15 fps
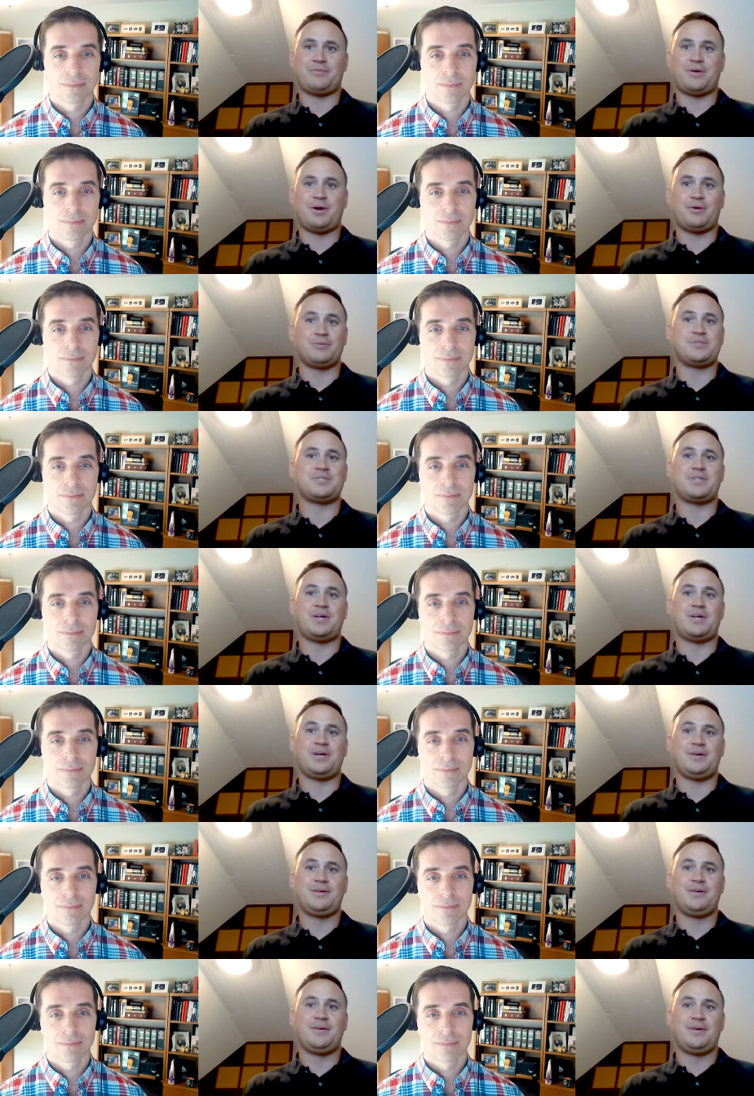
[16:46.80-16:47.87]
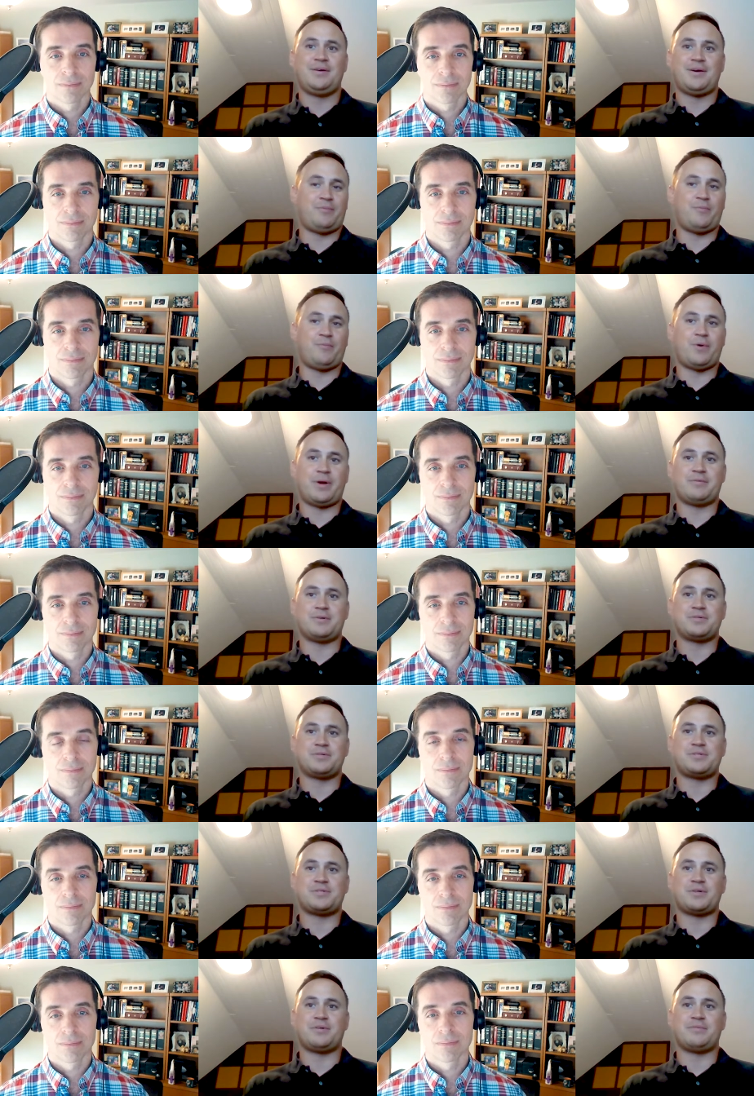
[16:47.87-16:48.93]
Speaker 1: hosting and whatever
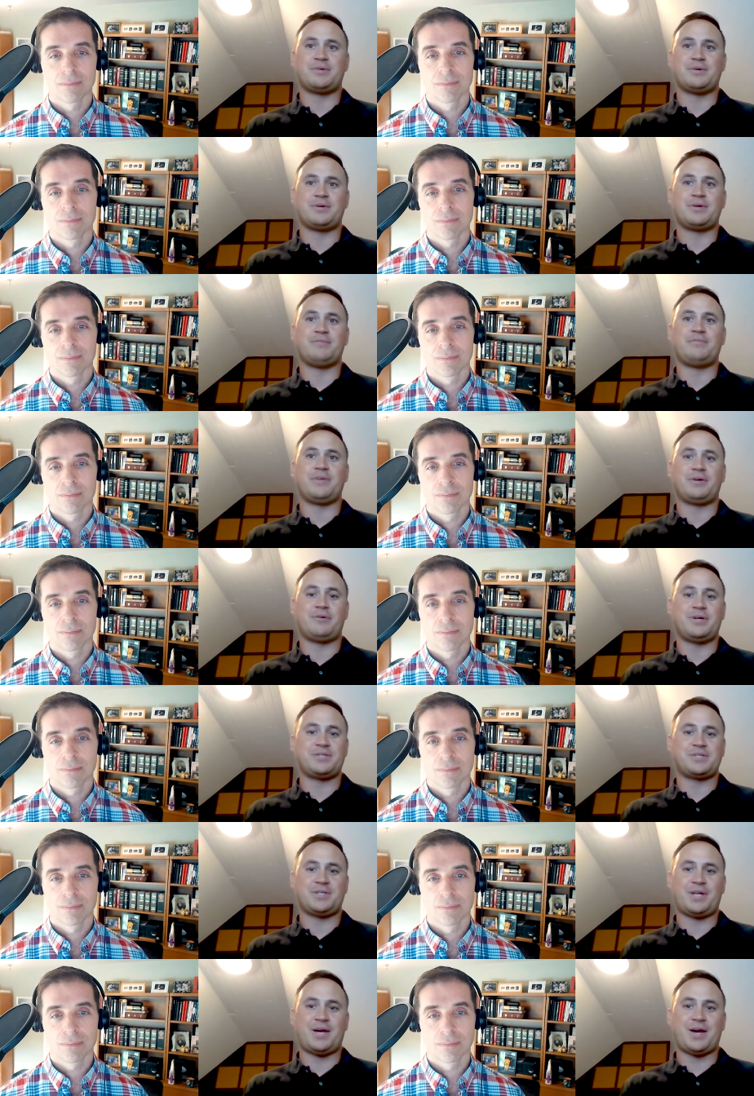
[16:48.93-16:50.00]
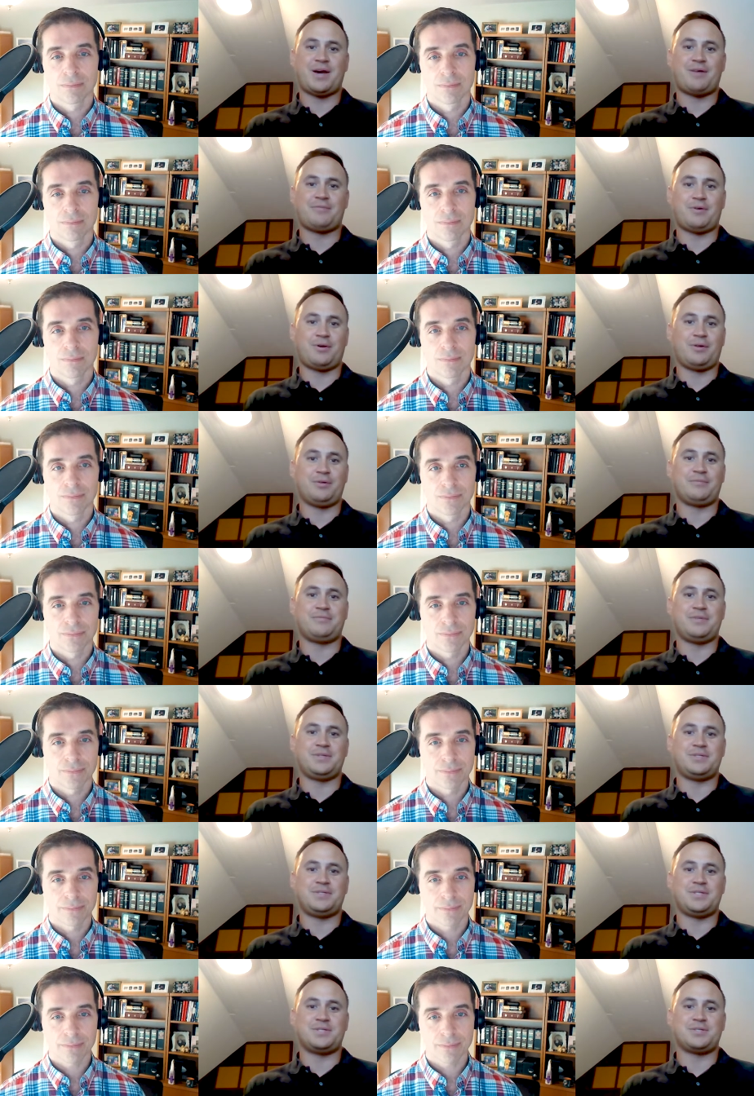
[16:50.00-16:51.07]
server configuration they have, all of
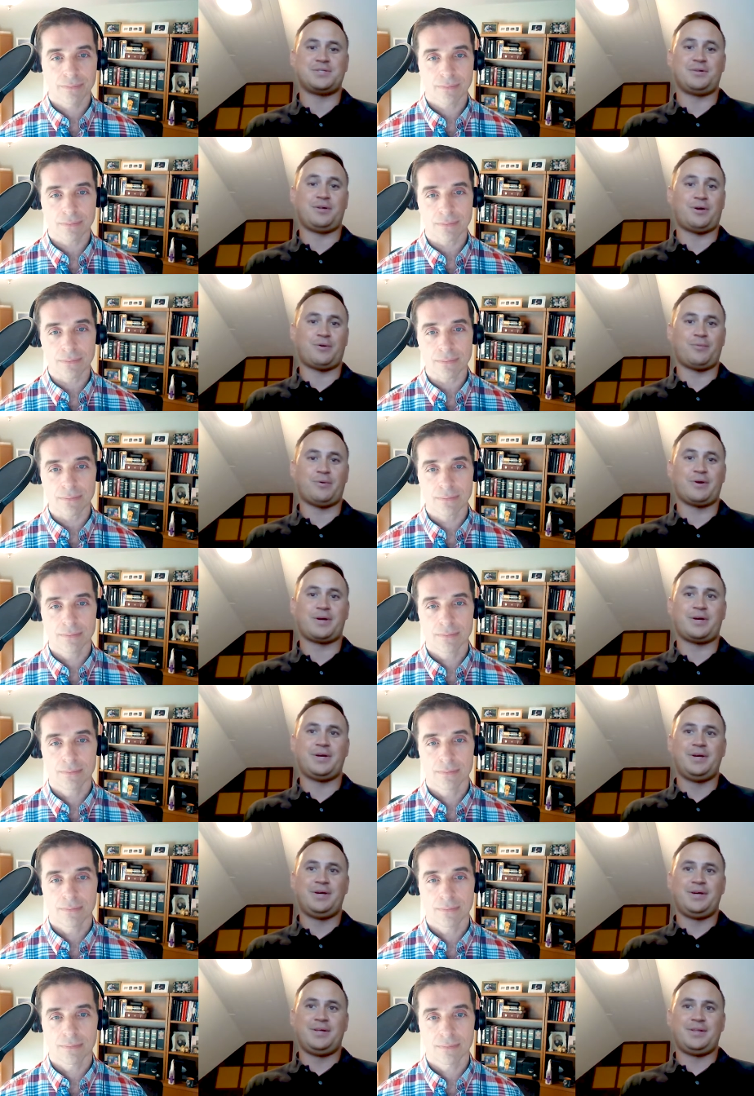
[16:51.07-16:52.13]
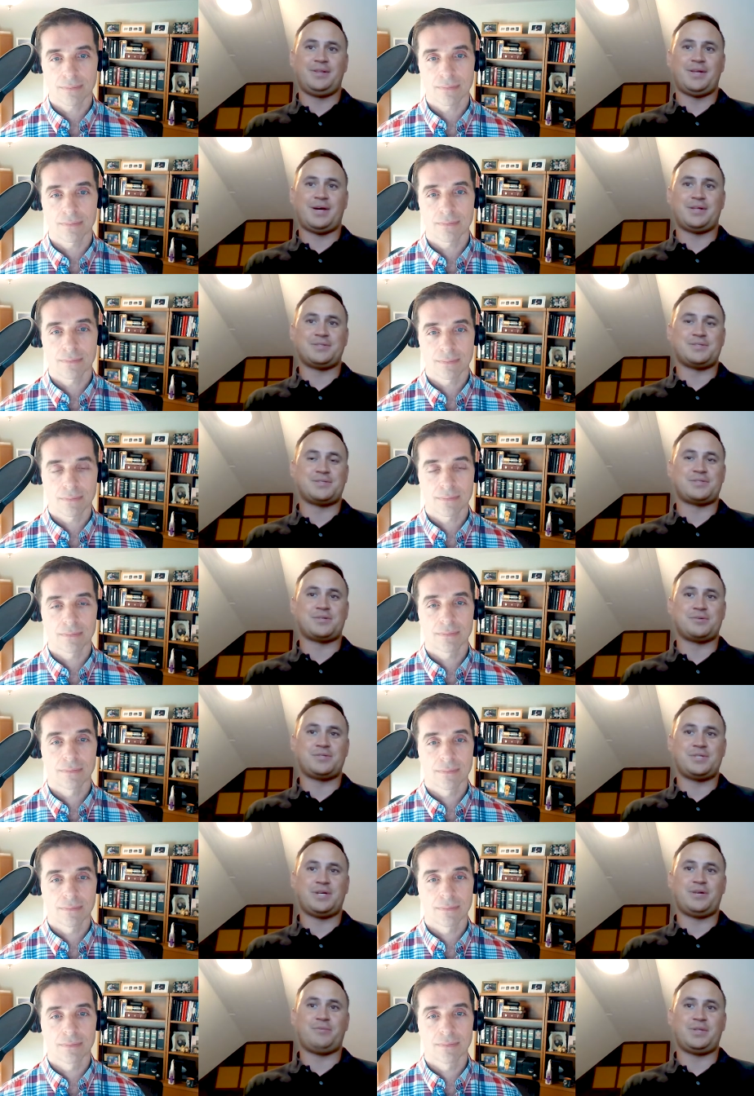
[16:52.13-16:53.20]
the digital artwork that is
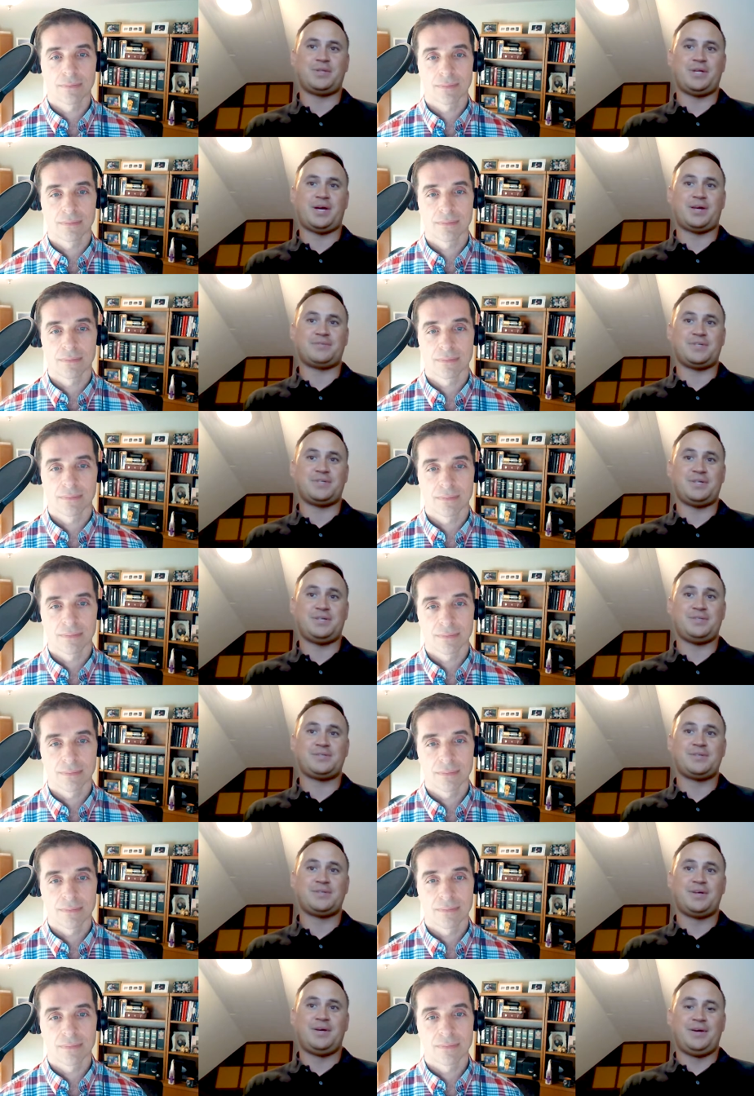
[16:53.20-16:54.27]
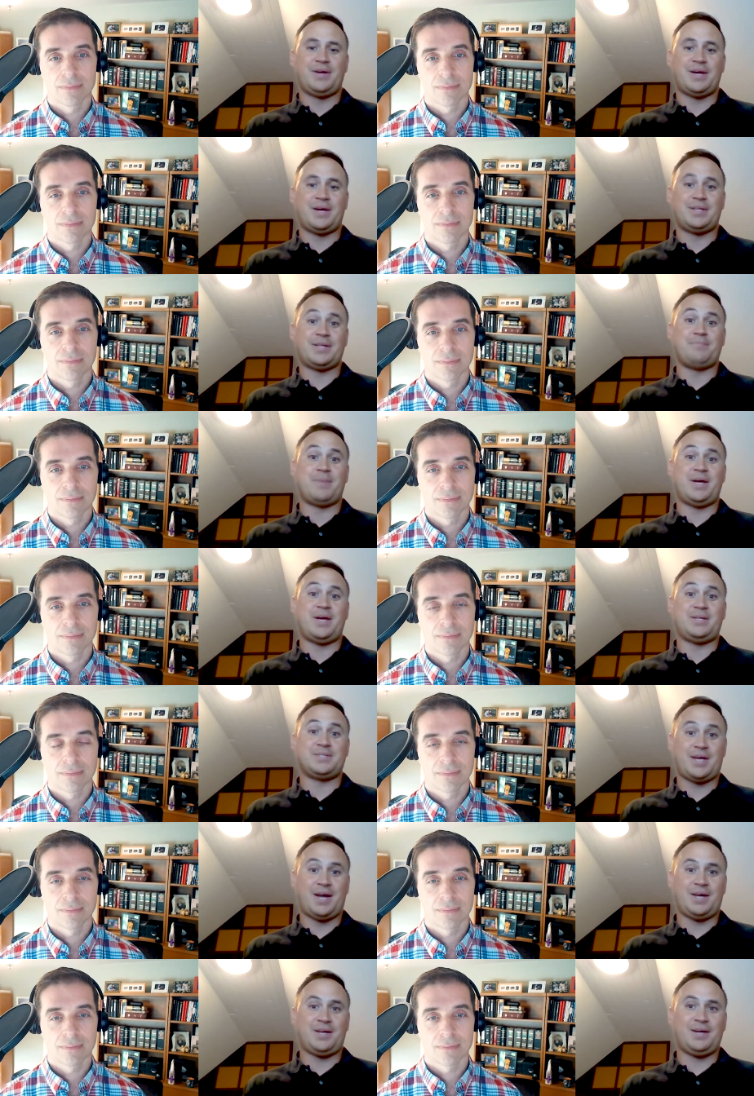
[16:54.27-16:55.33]
associated with the NFTs? And then
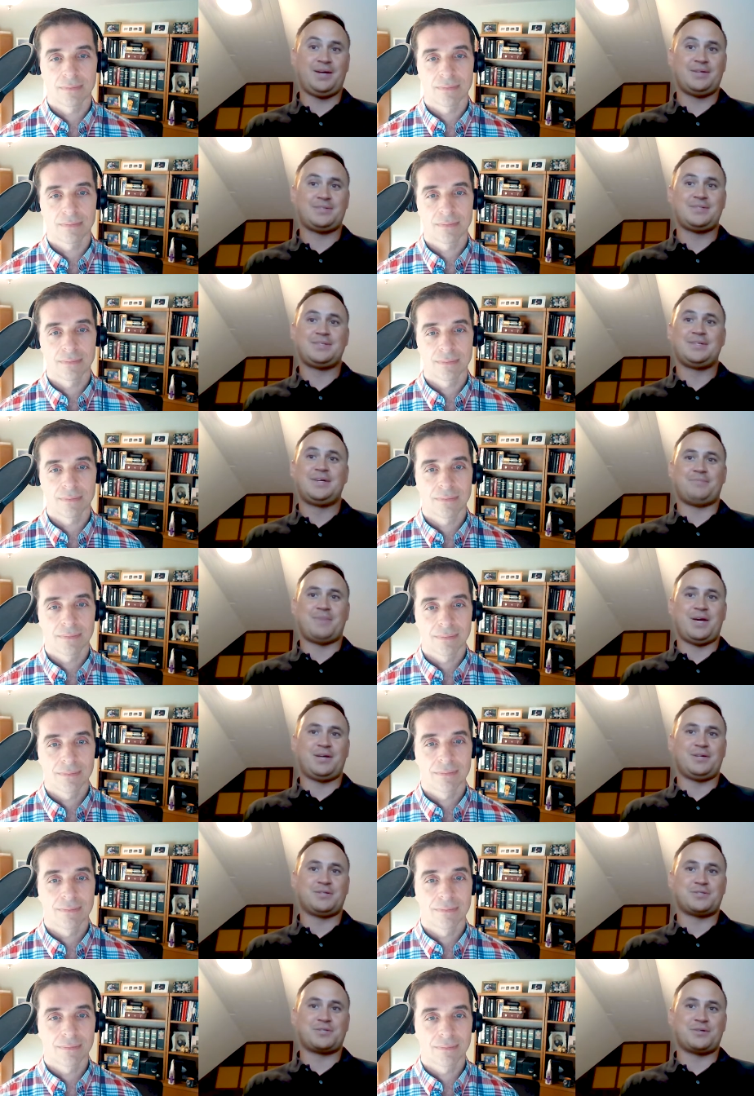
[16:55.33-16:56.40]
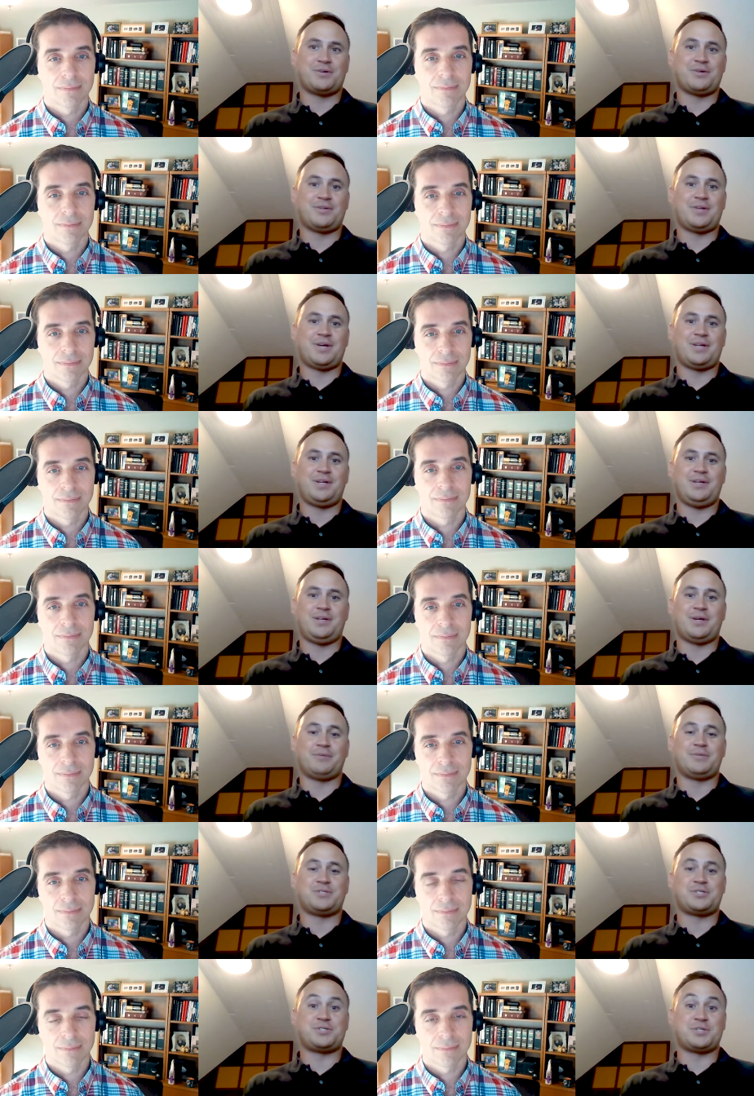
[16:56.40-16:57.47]
maintaining it and making sure that, you know,
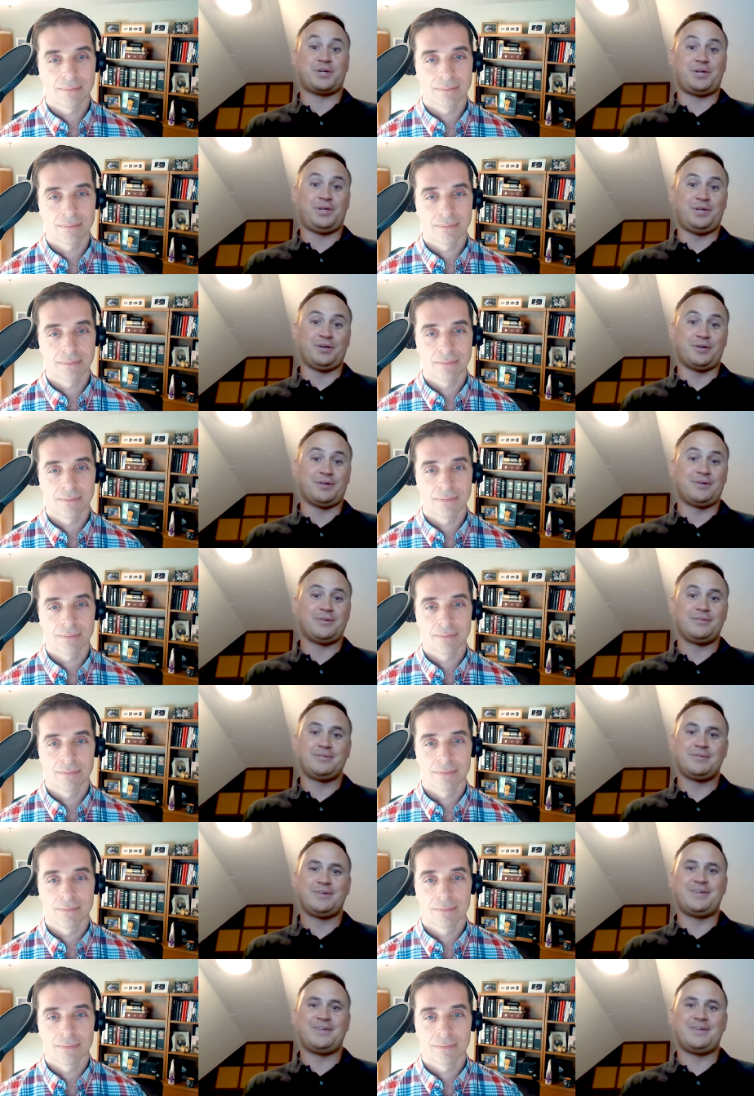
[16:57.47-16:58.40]
it's secure